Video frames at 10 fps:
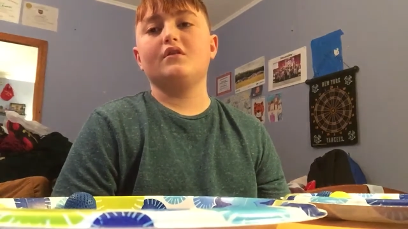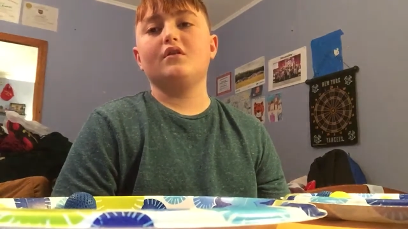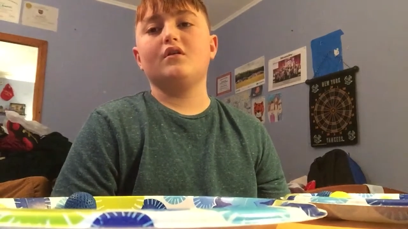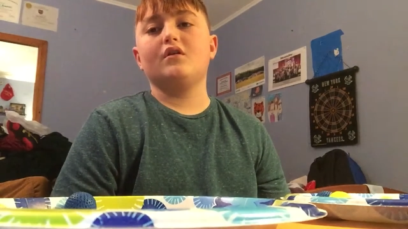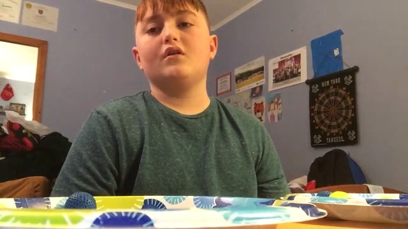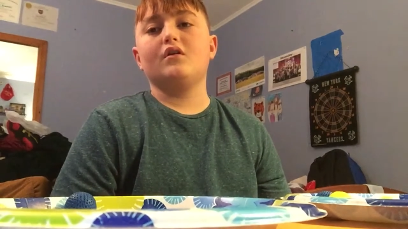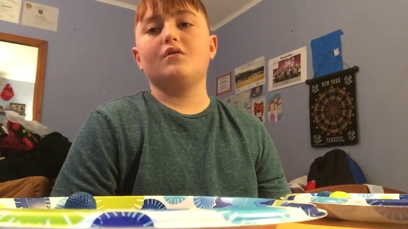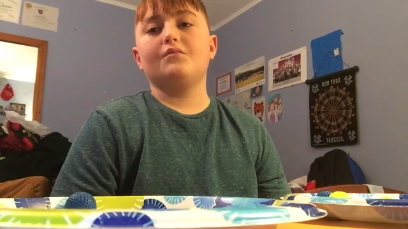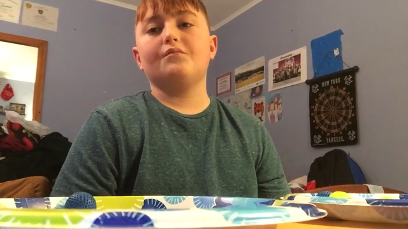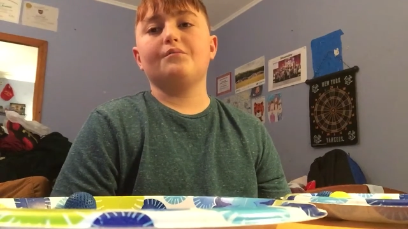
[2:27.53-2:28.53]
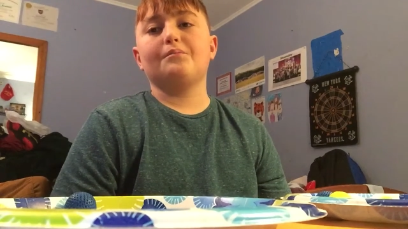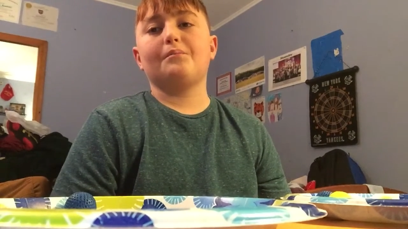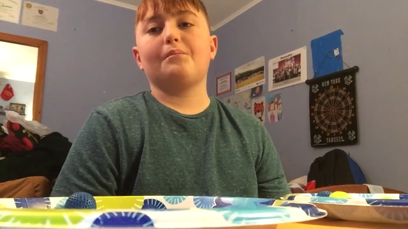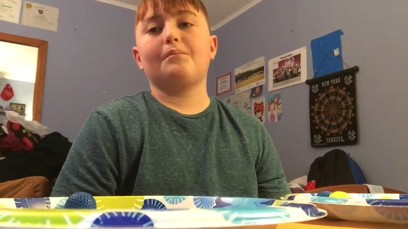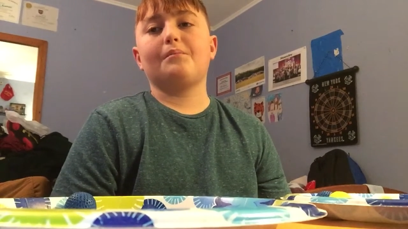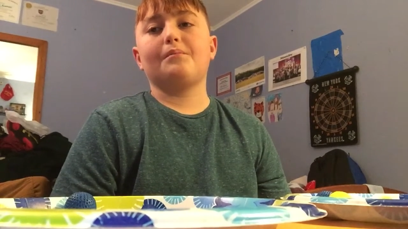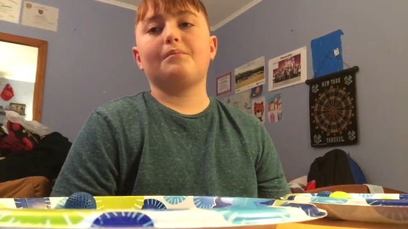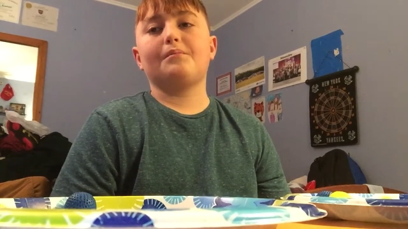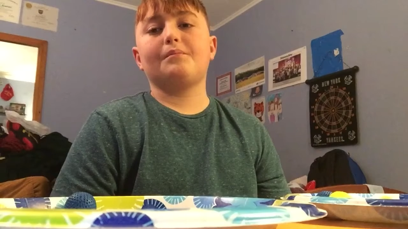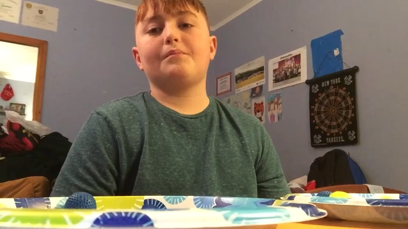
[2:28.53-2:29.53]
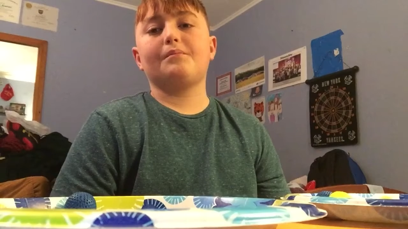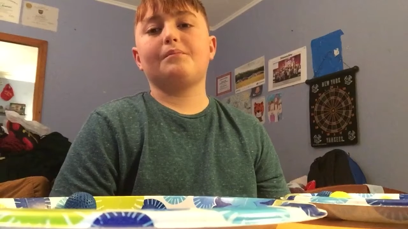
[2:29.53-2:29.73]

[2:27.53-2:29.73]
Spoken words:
Nobody speaks.